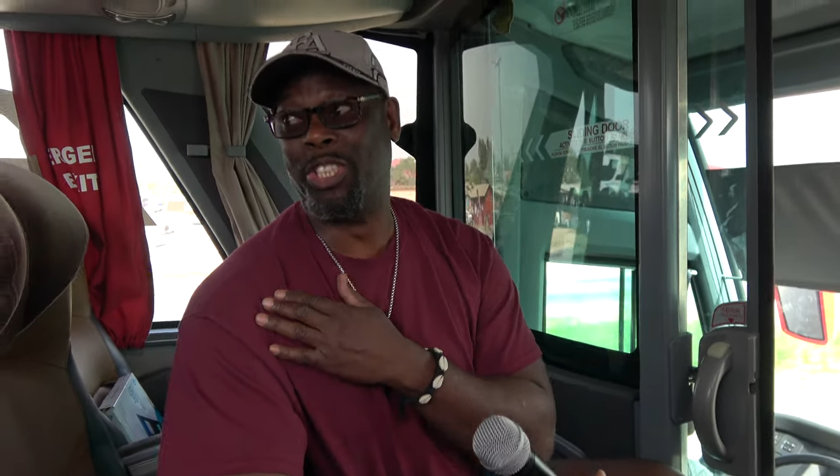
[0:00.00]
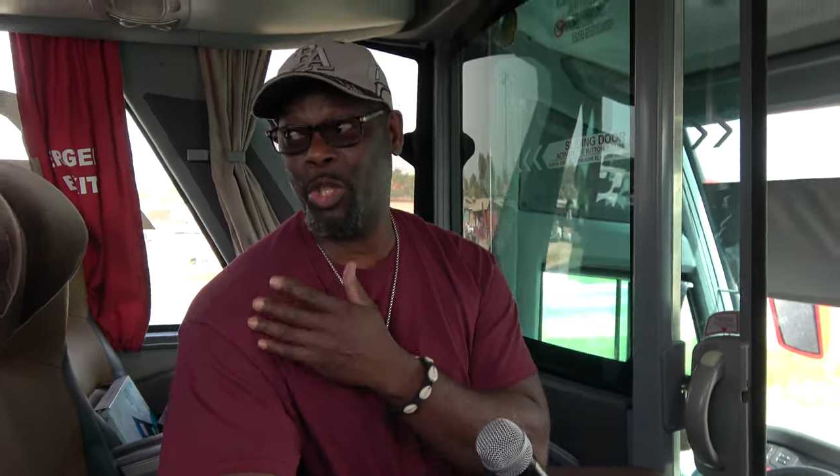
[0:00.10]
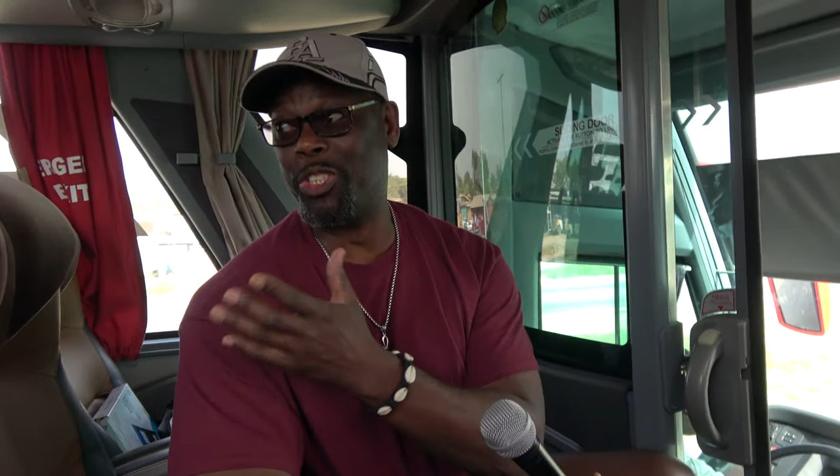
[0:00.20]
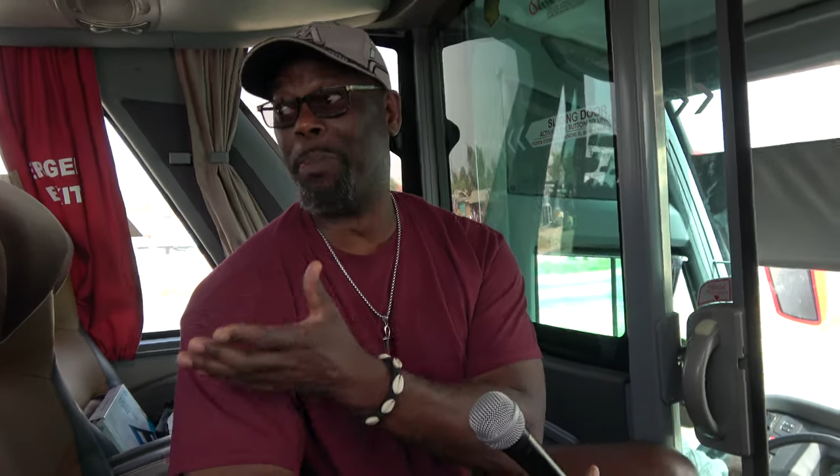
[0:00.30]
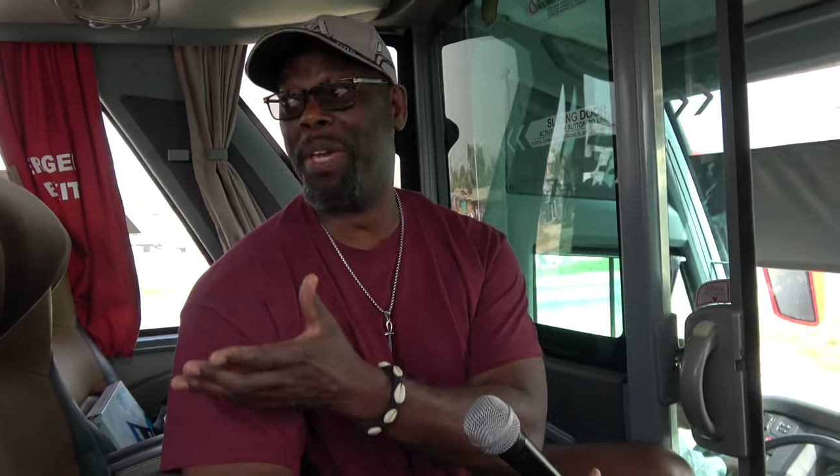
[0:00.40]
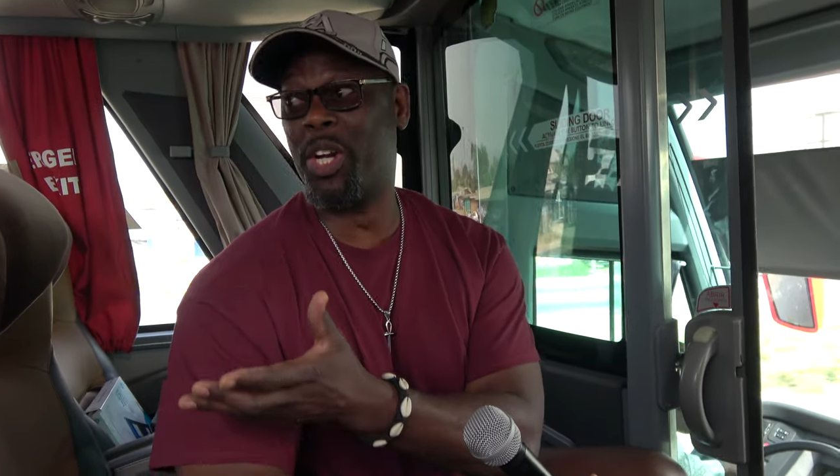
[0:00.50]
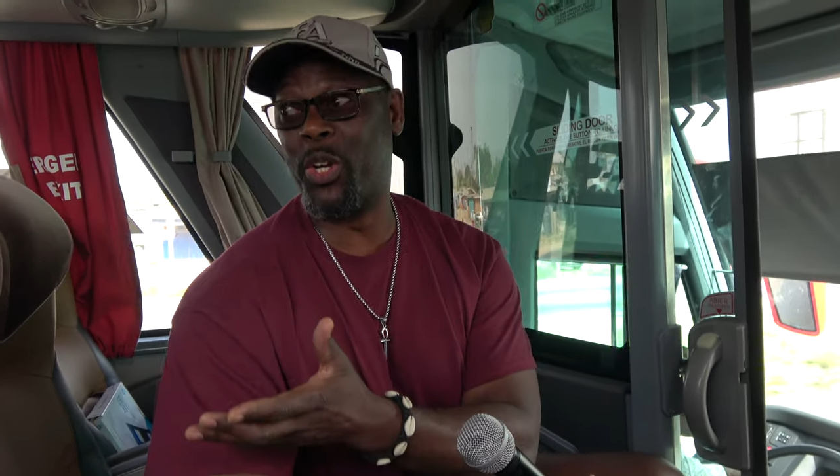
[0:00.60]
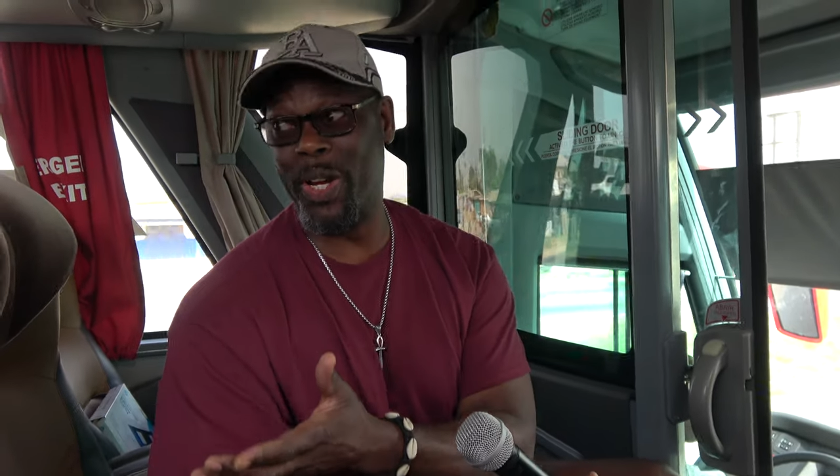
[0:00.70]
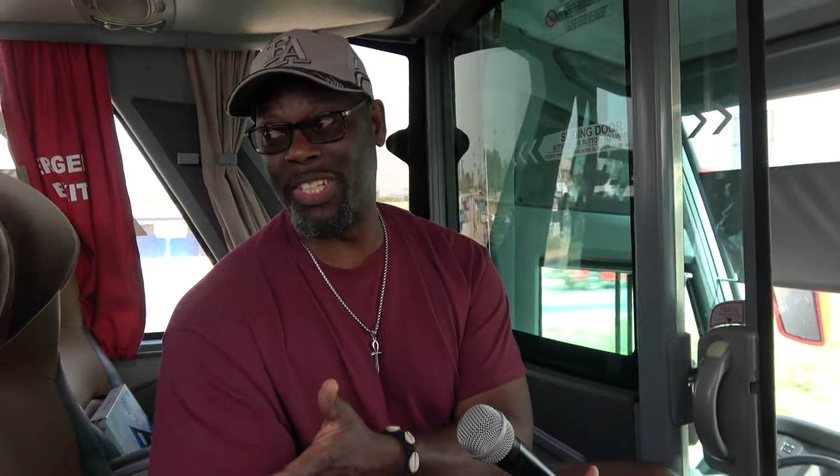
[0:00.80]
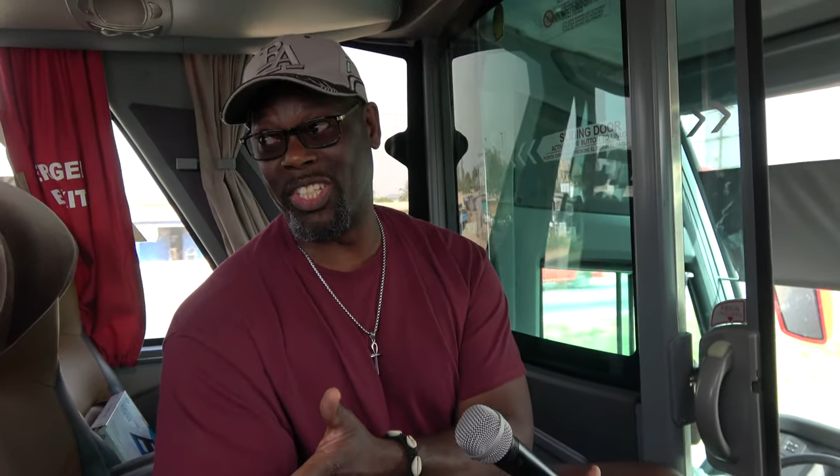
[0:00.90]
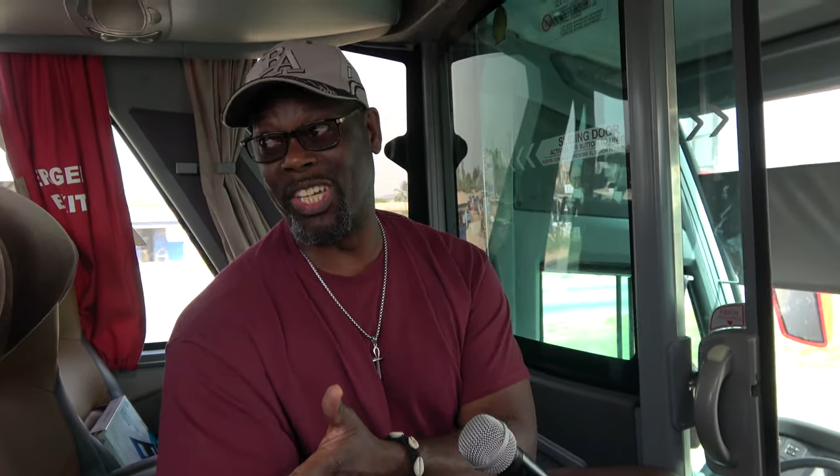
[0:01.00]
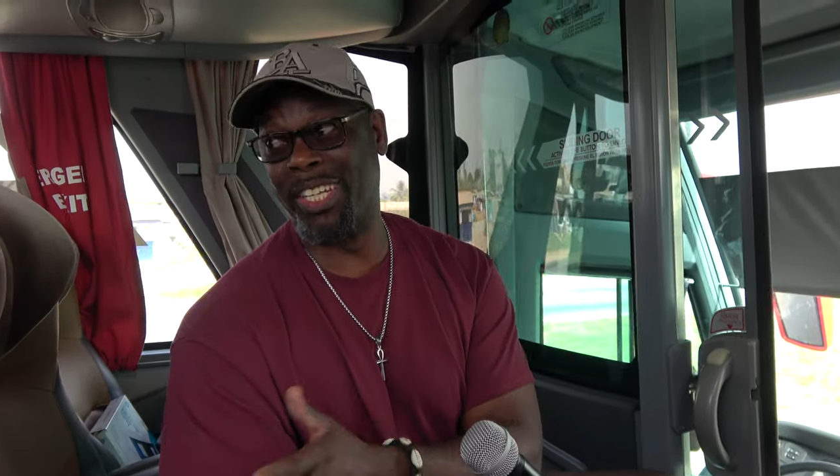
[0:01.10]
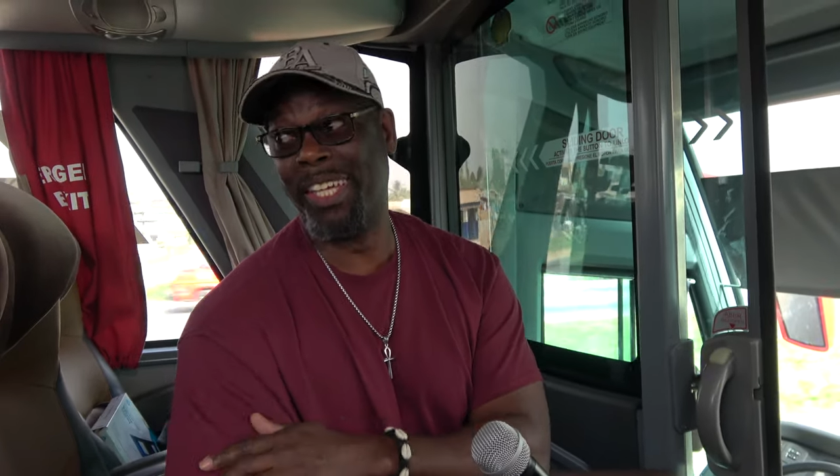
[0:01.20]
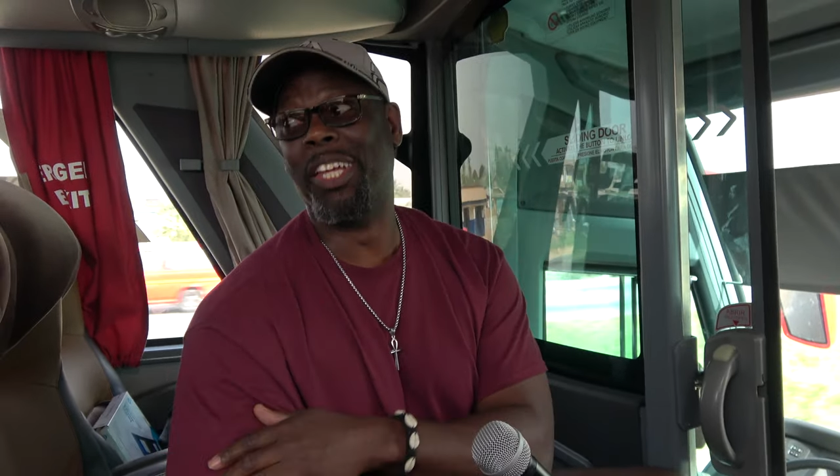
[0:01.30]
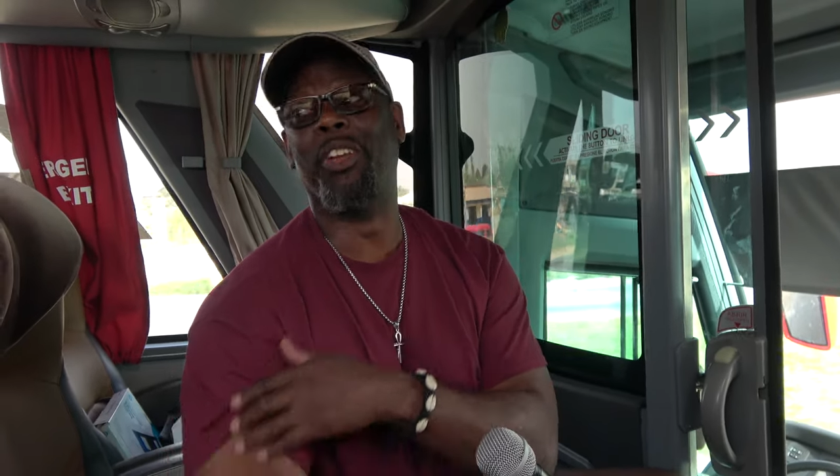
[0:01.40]
used to be a
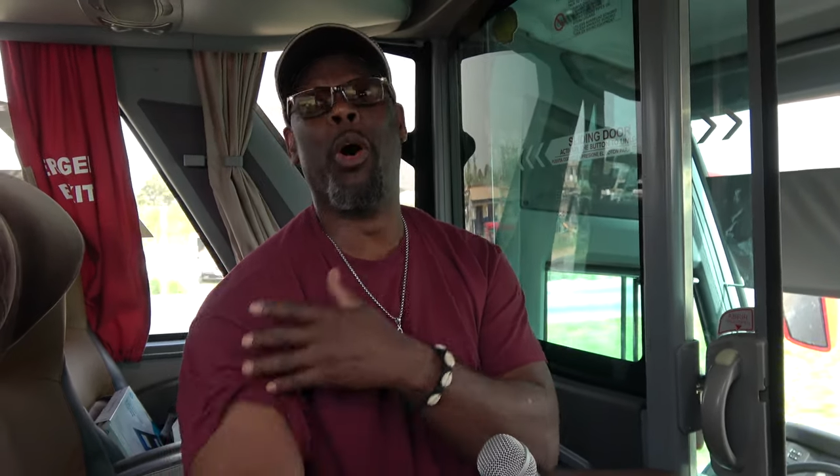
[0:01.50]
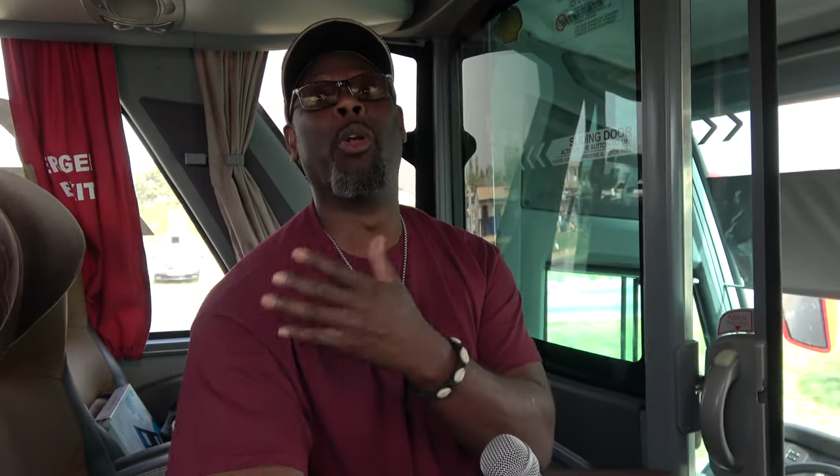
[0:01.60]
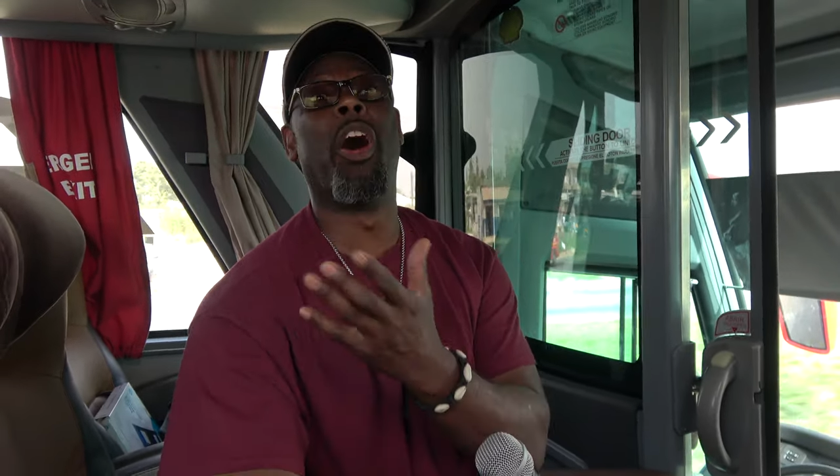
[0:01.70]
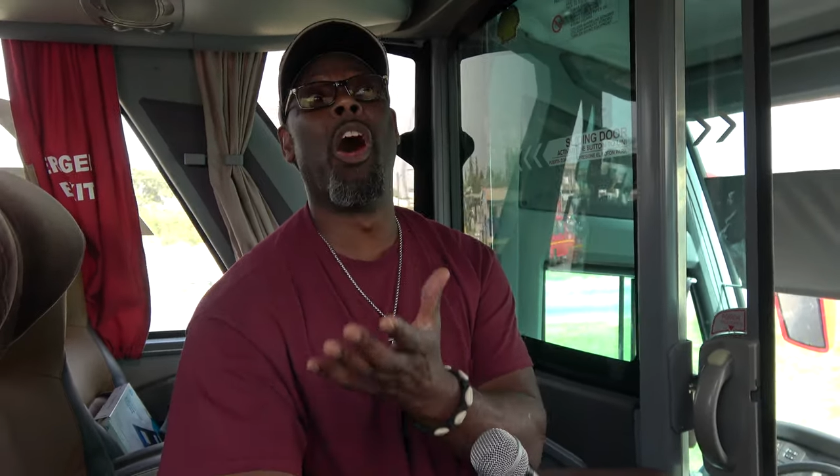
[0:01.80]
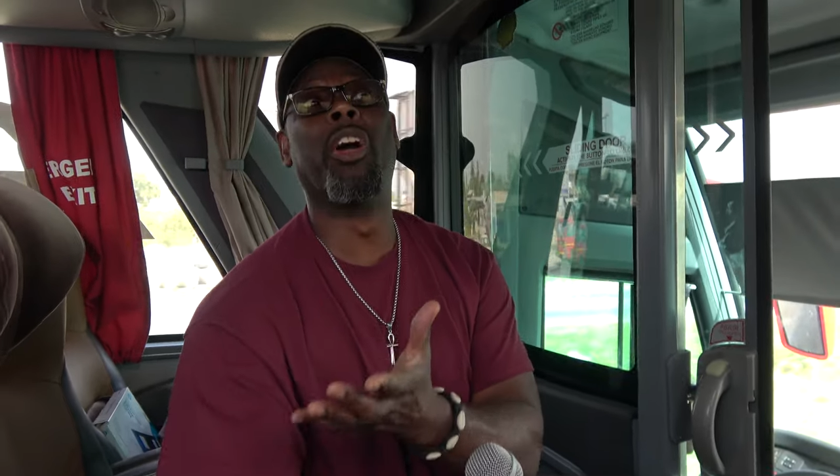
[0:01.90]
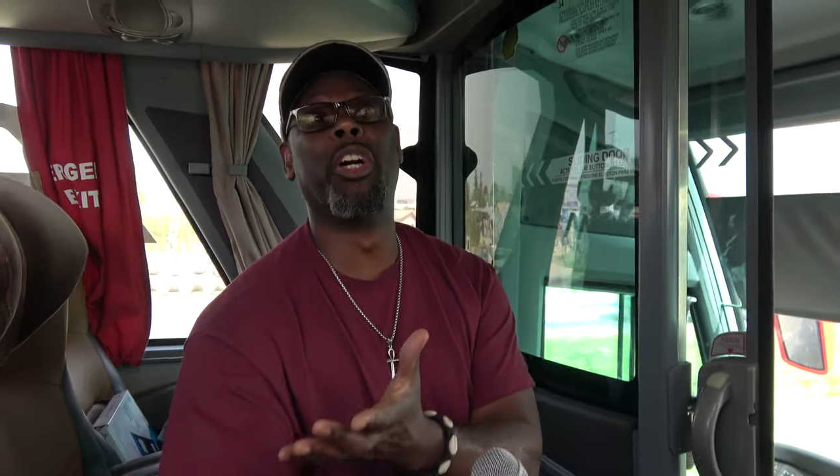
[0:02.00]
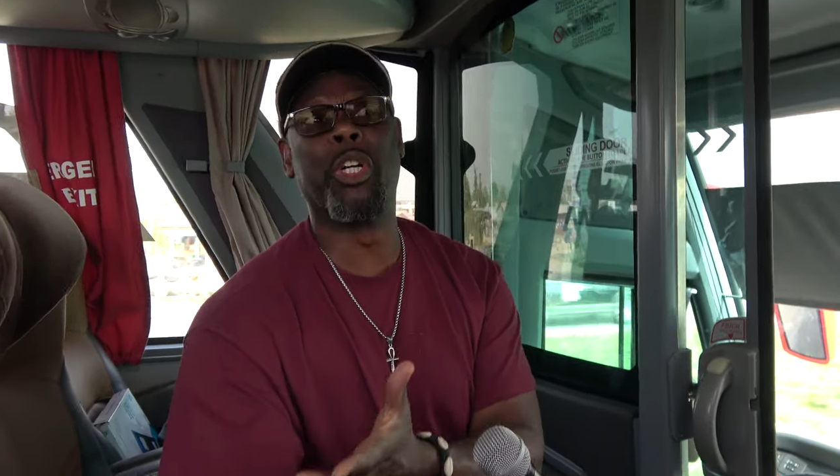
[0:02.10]
Christian, no longer